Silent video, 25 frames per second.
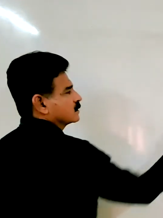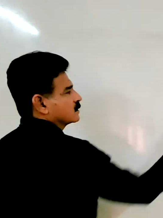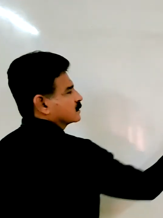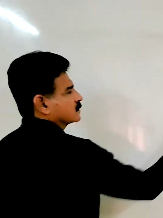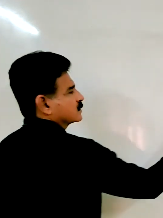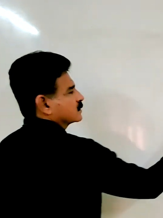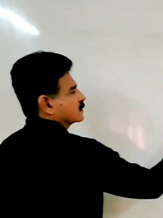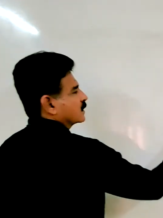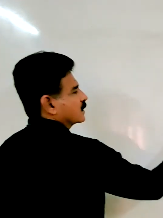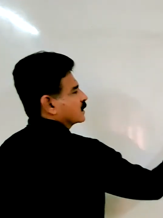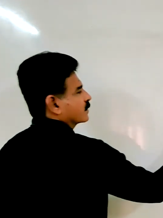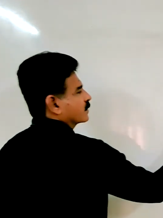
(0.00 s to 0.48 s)
The
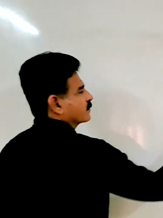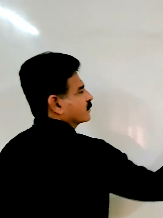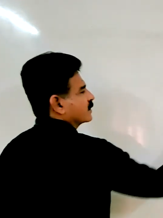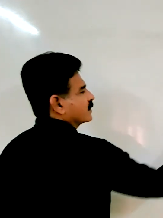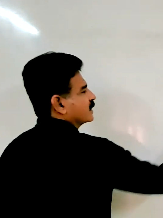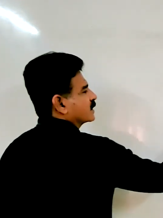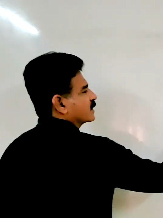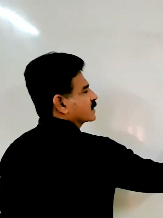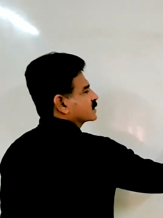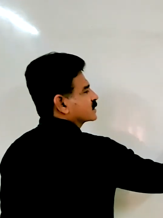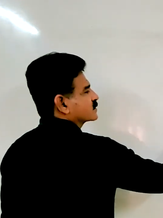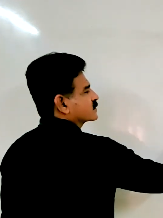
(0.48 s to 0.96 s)
liquid
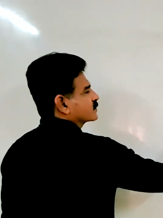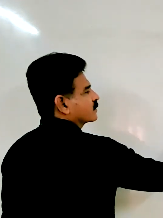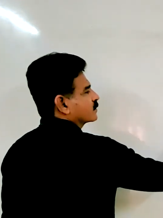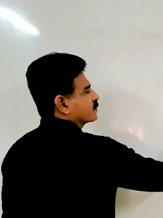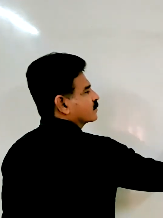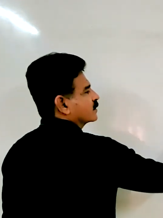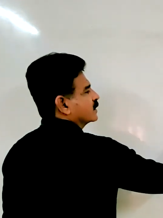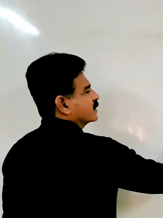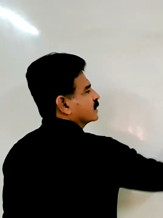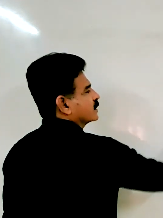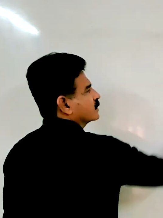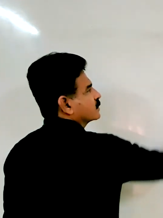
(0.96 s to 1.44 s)
enters from
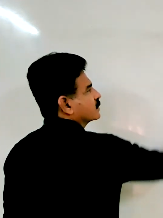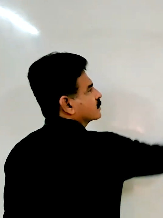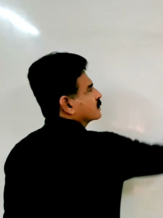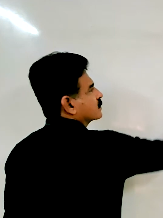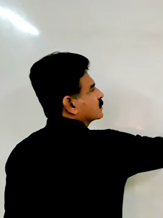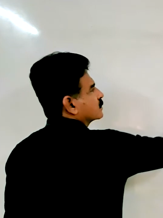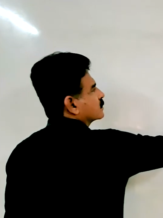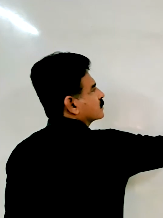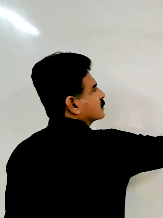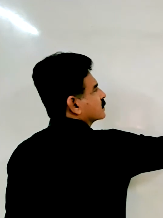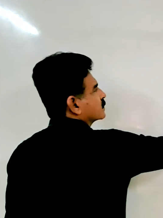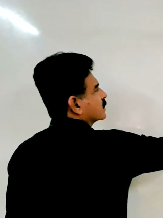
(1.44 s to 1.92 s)
here,
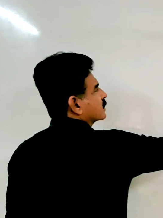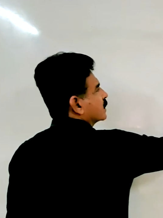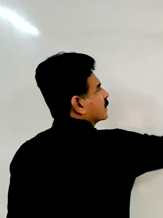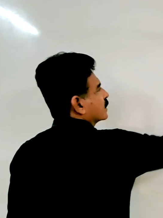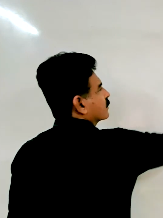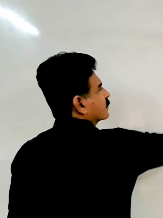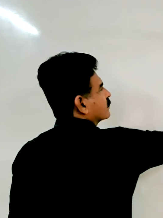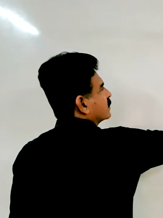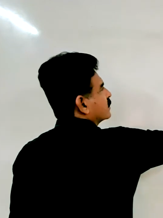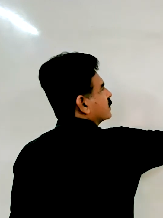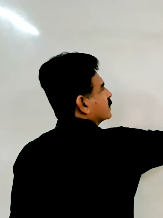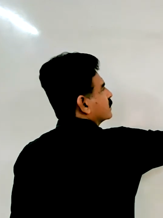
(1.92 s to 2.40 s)
the
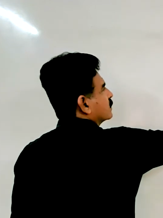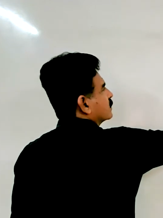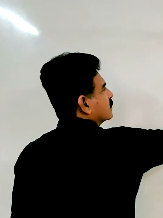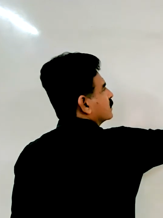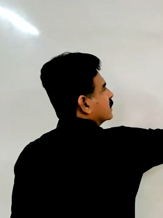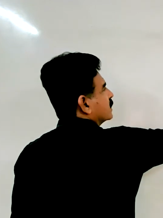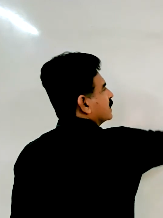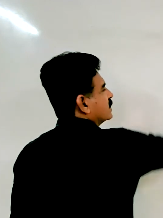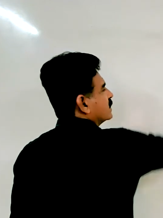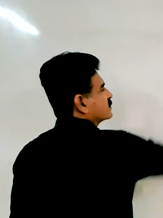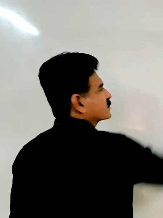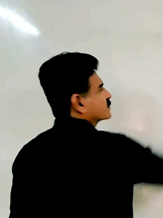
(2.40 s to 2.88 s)
liquid
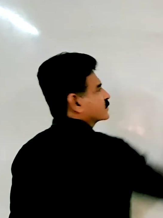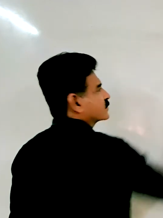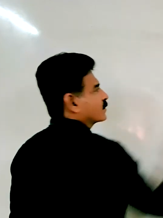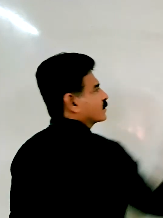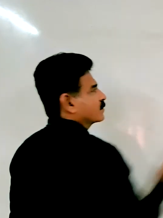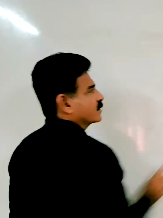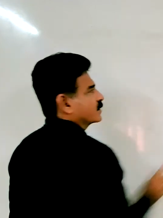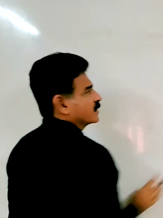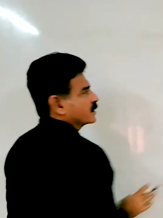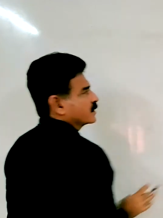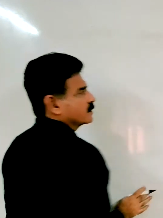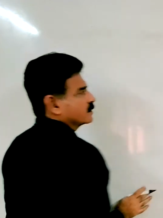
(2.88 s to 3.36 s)
leaves from
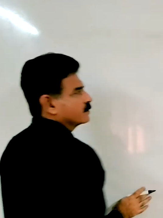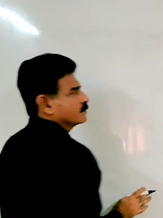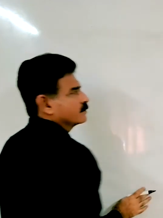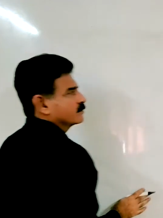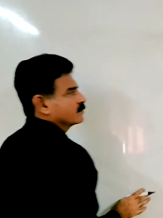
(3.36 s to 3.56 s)
here.